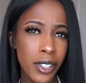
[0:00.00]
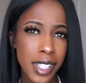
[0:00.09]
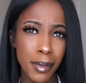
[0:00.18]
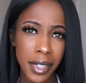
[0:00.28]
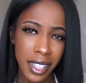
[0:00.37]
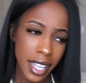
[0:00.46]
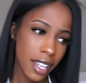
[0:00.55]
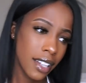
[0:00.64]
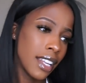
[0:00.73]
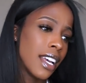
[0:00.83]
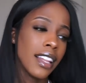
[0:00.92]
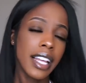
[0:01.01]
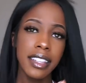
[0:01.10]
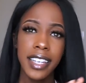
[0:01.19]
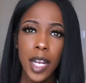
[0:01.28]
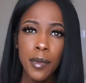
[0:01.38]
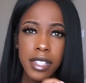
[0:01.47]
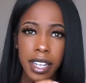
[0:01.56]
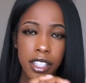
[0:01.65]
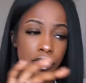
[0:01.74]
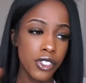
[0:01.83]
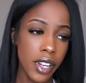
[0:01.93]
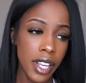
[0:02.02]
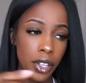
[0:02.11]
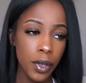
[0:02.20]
or something and like the camera's like straight,